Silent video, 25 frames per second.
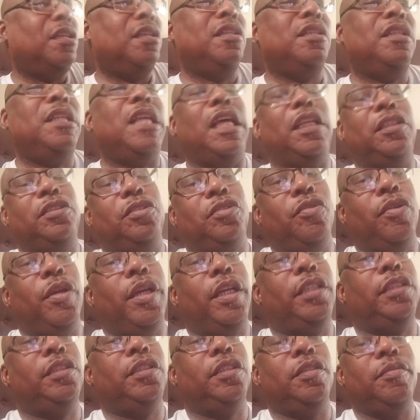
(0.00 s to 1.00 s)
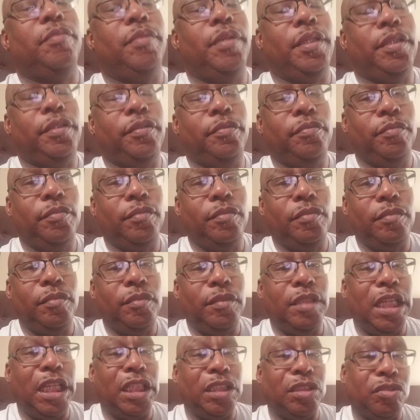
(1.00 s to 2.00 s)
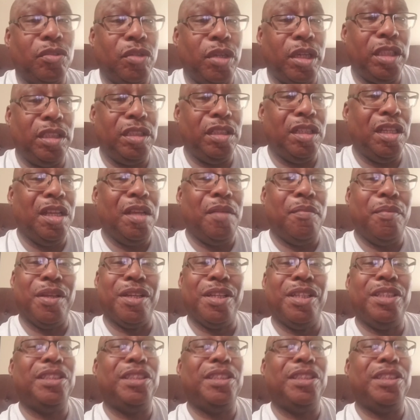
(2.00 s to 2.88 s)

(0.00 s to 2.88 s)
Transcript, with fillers: That's crazy to me. That's crazy. Because there's